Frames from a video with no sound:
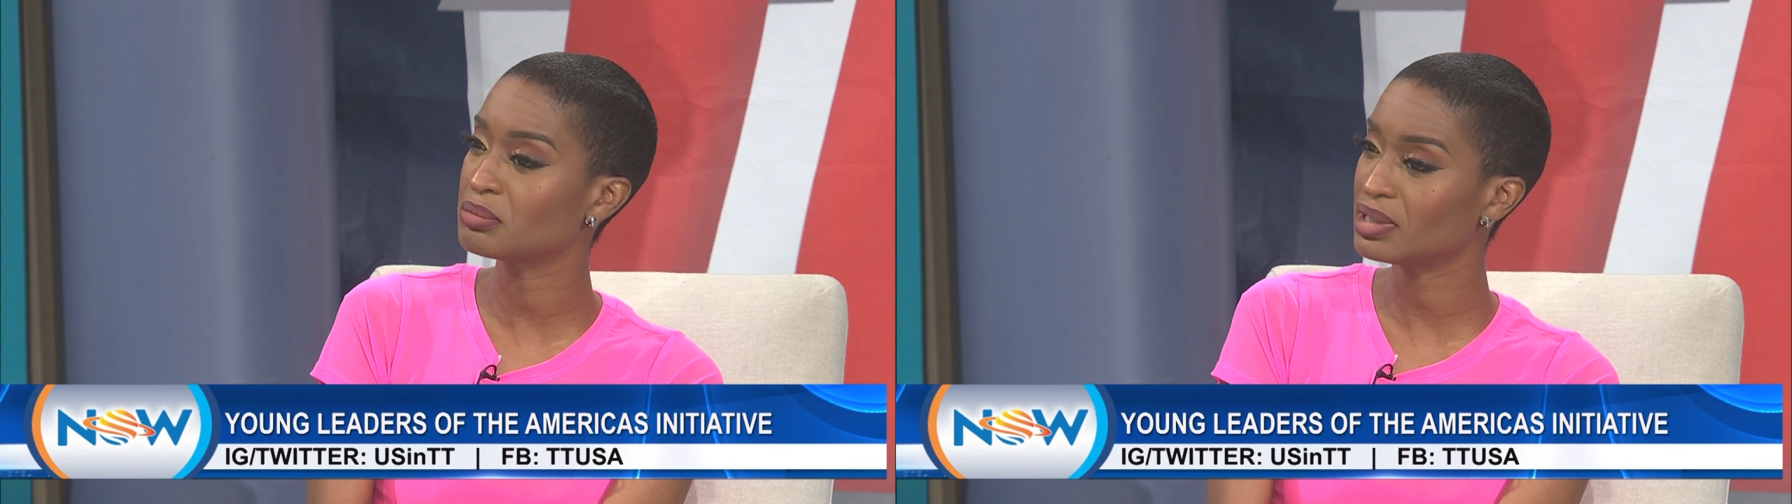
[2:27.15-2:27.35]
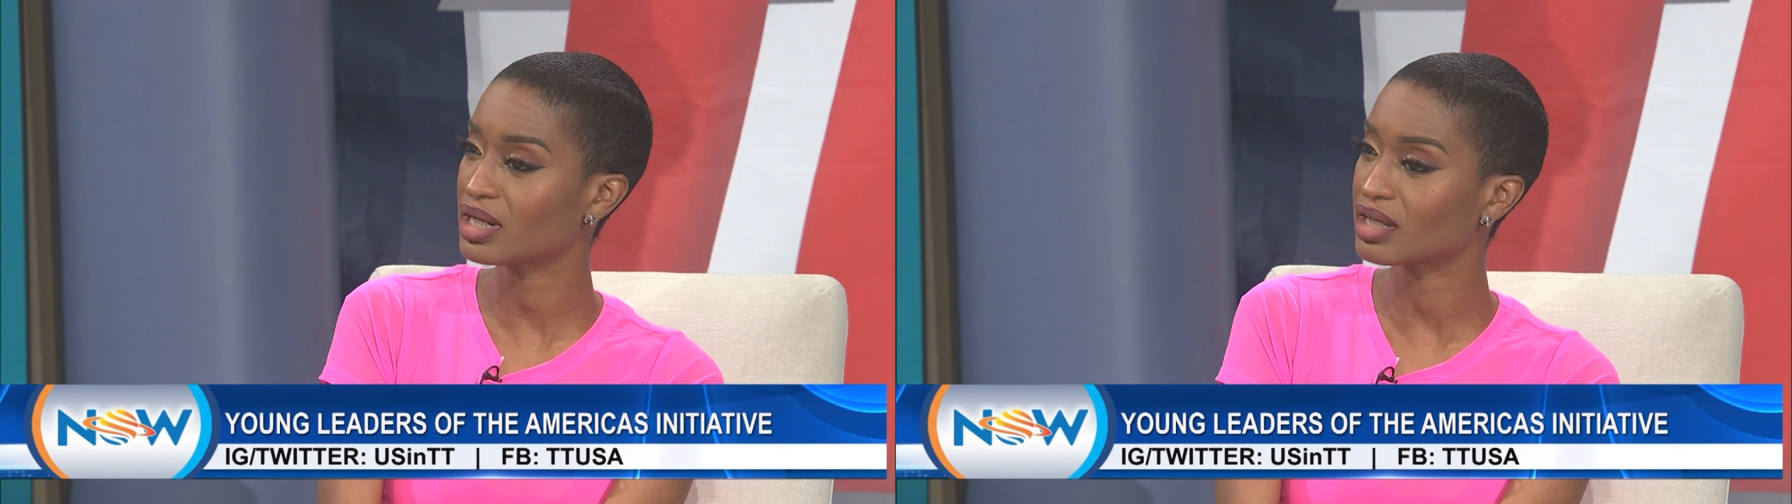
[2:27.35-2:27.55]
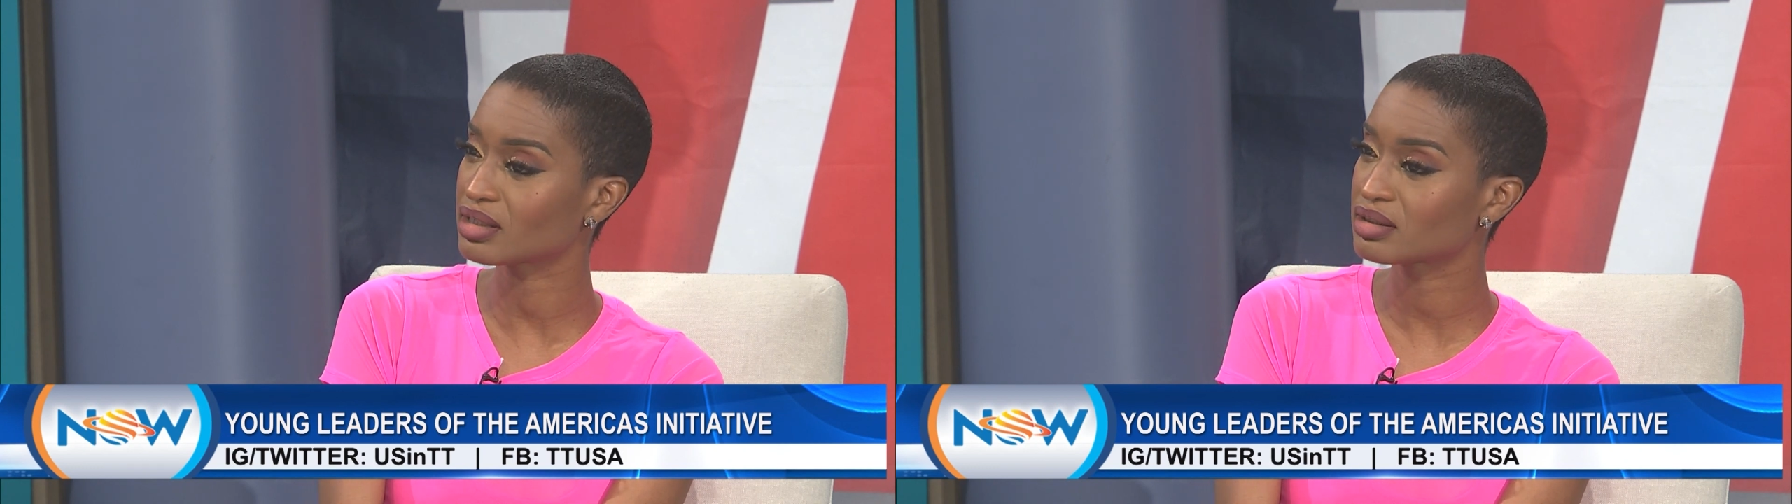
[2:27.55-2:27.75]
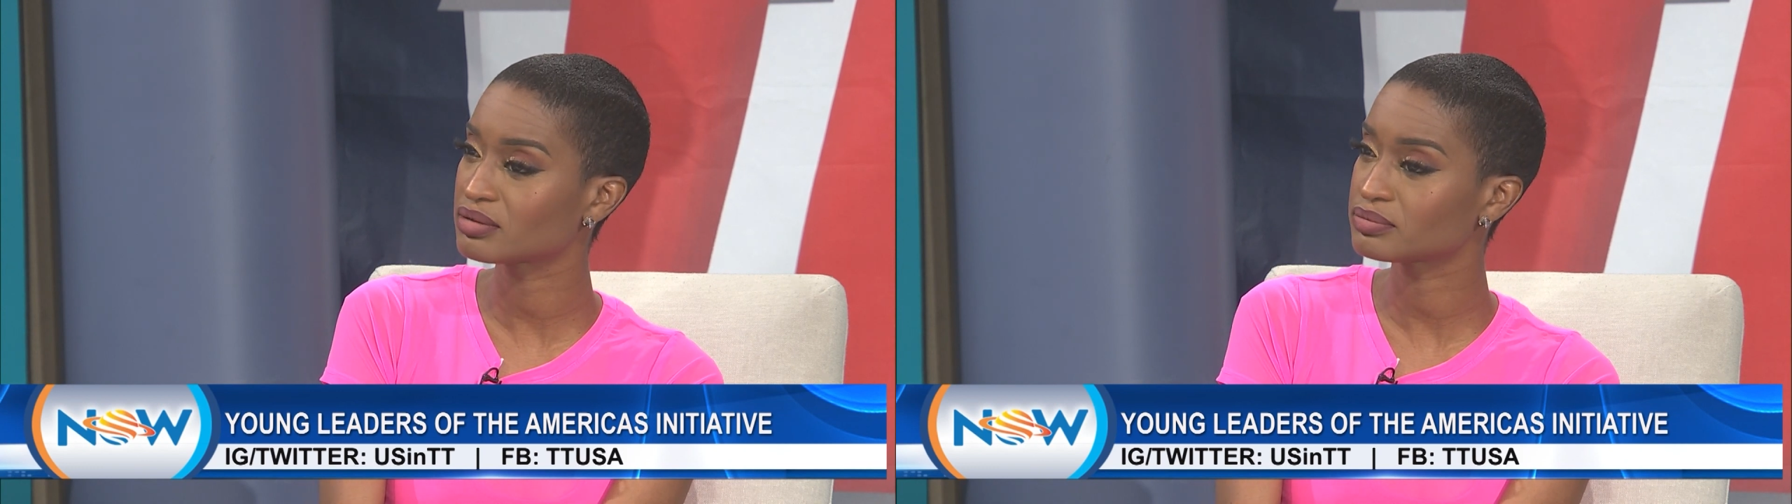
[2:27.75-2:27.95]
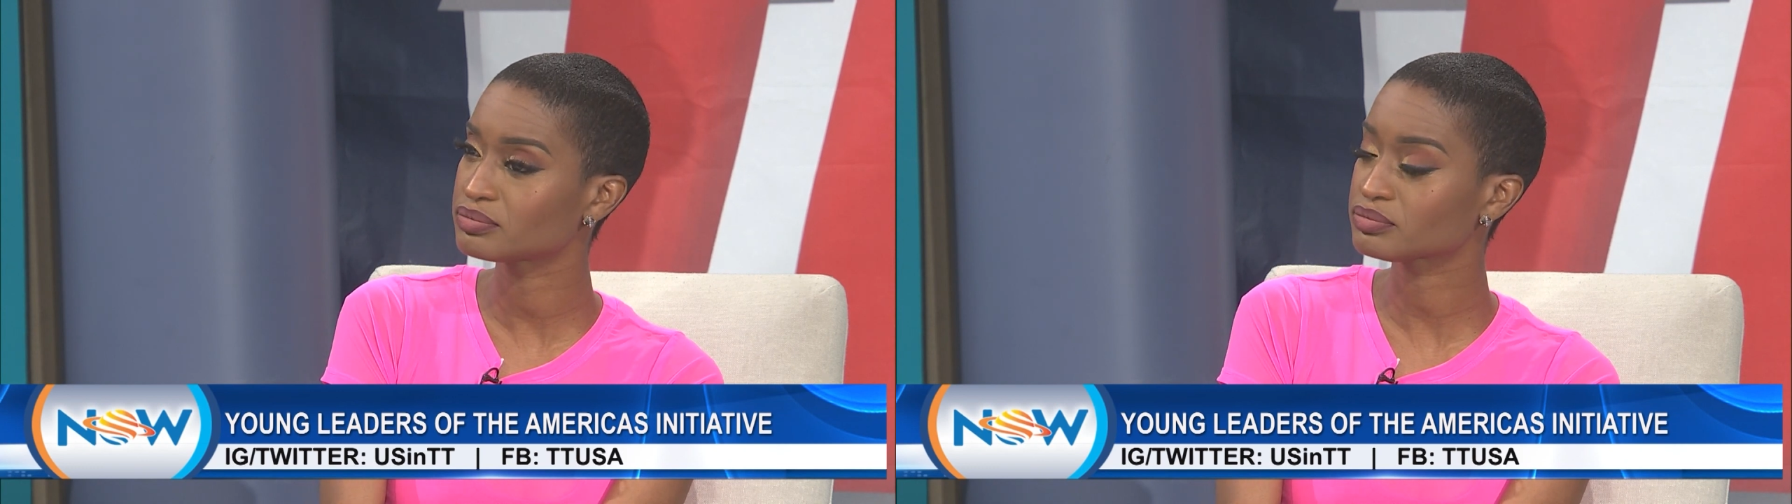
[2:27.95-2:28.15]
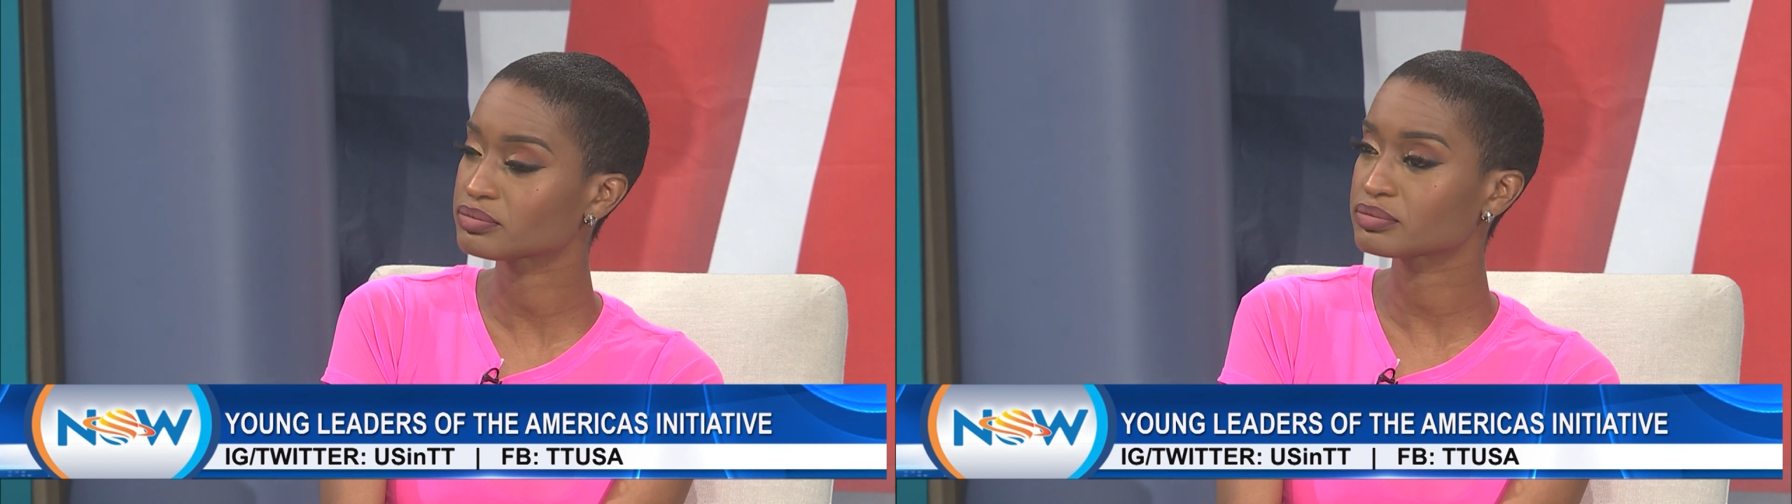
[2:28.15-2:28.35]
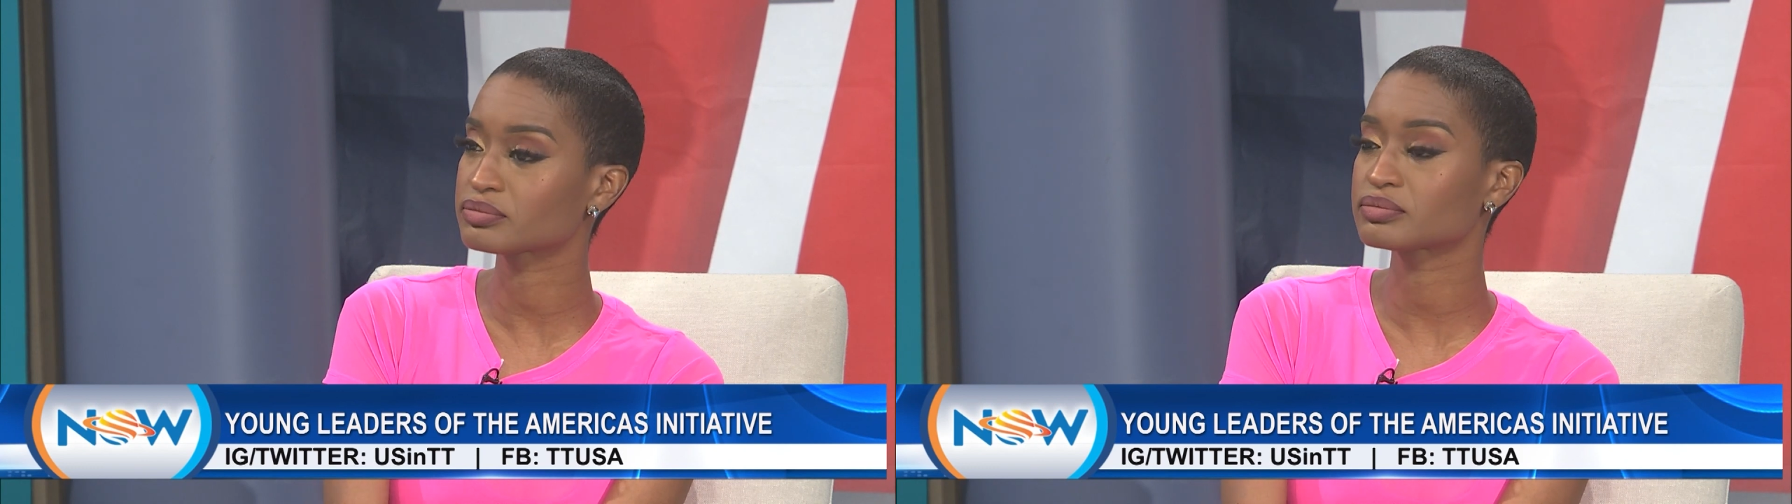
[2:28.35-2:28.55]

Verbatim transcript: would be like? Sure.